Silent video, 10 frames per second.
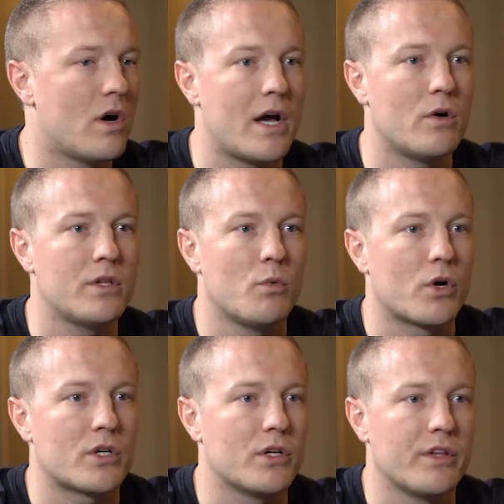I only
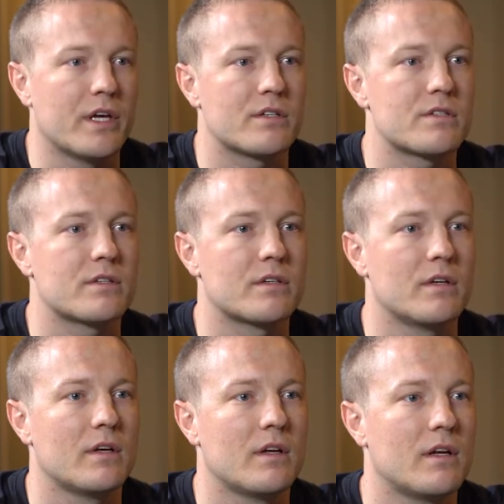work till this.
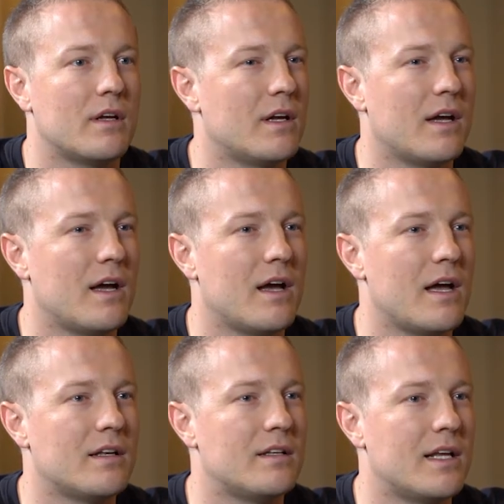
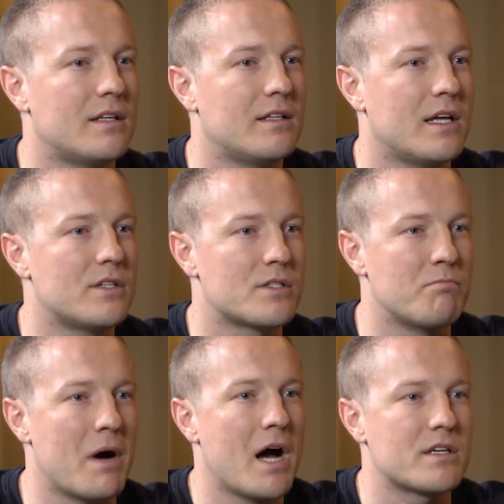That
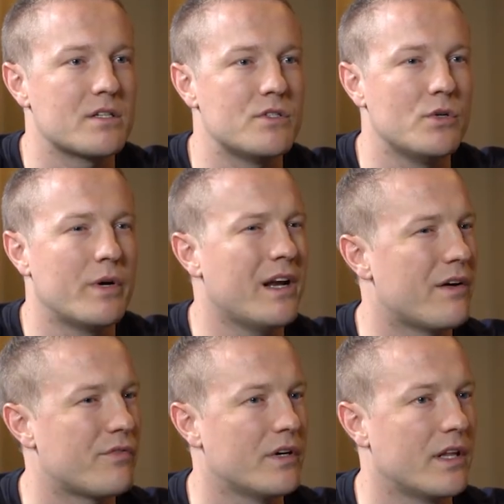just boxes you in, I
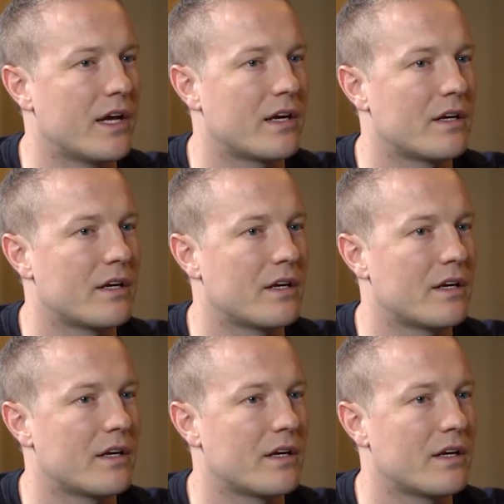feel like.